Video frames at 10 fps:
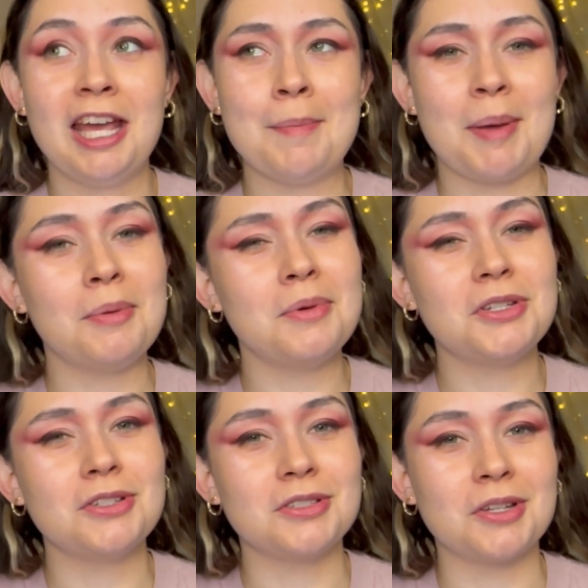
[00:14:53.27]
maybe we
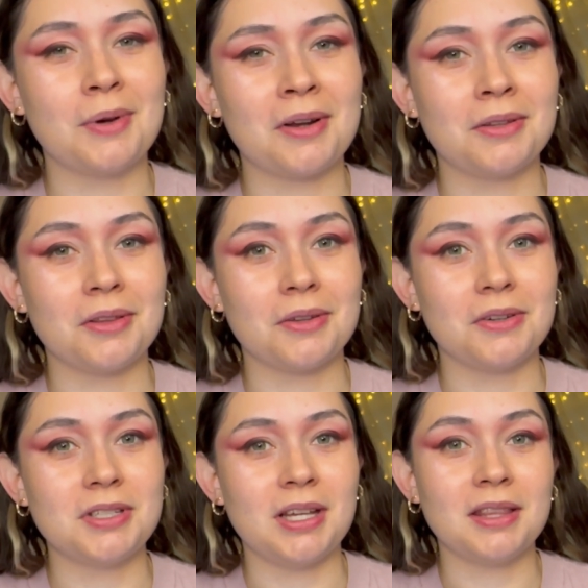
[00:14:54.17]
should just go out on the
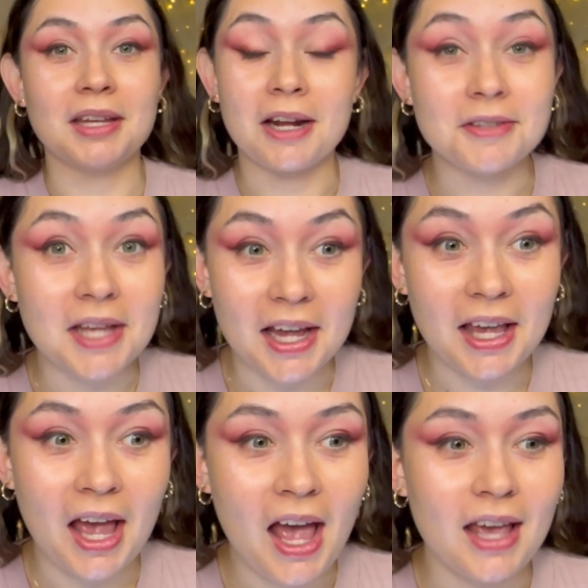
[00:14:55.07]
13th. And I was like,
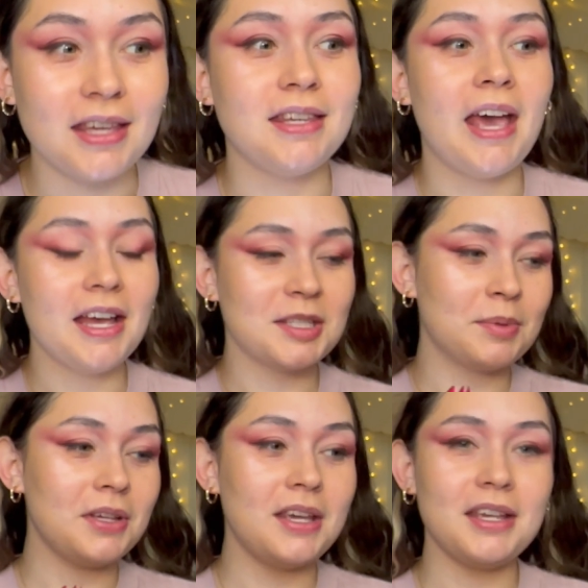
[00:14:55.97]
Yes,
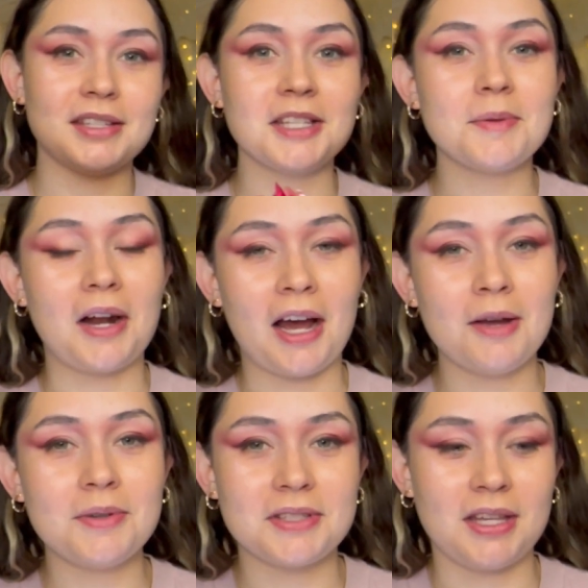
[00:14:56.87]
please. That's what I
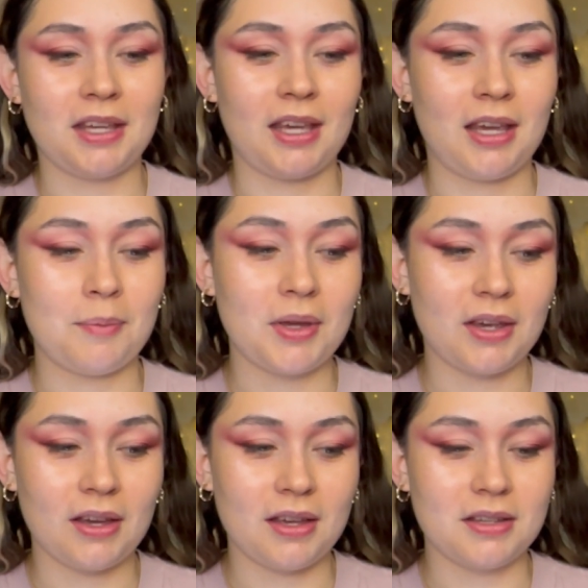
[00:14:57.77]
was thinking
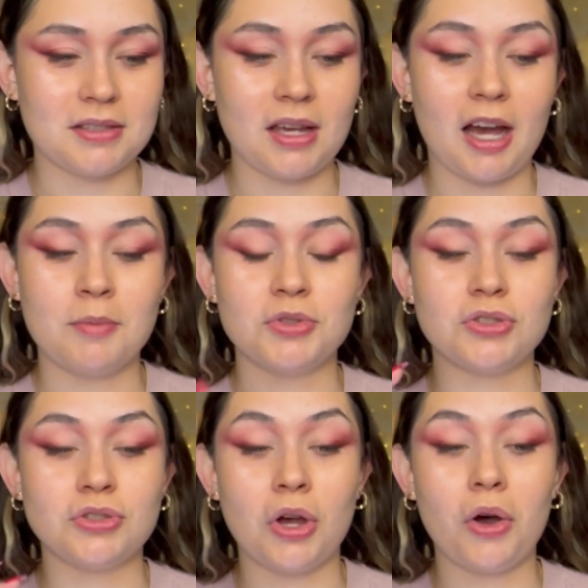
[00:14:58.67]
because I'm
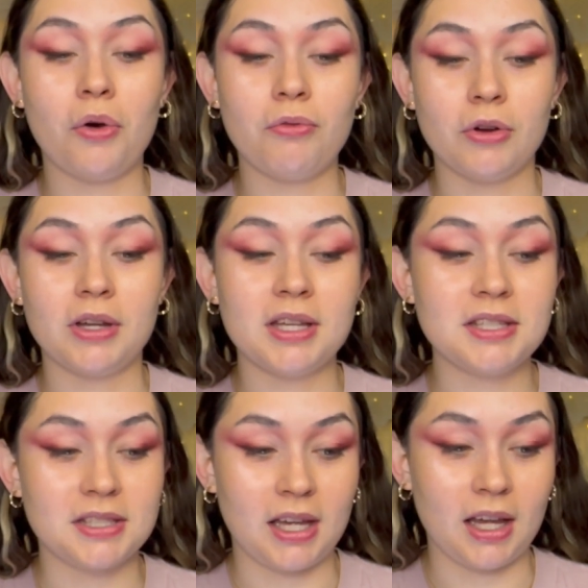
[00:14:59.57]
so freaking
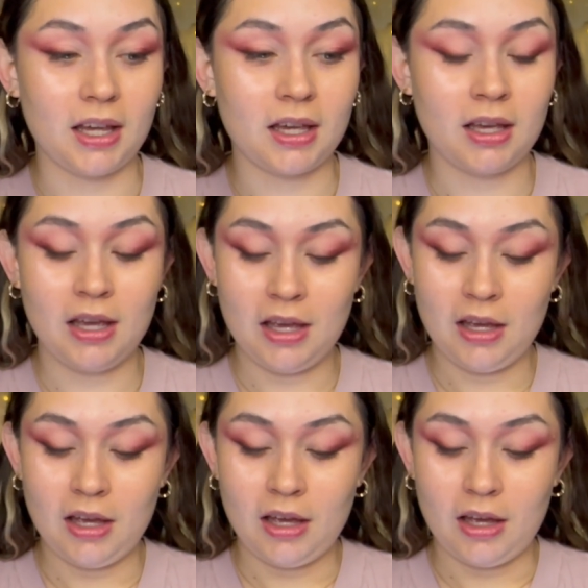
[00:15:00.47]
sick
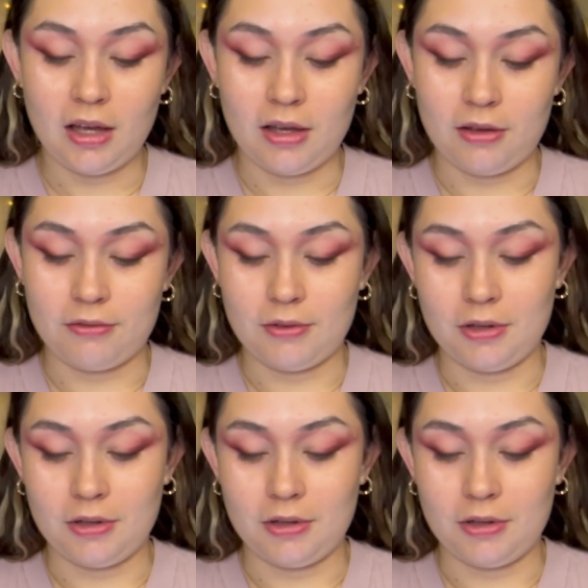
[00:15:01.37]
of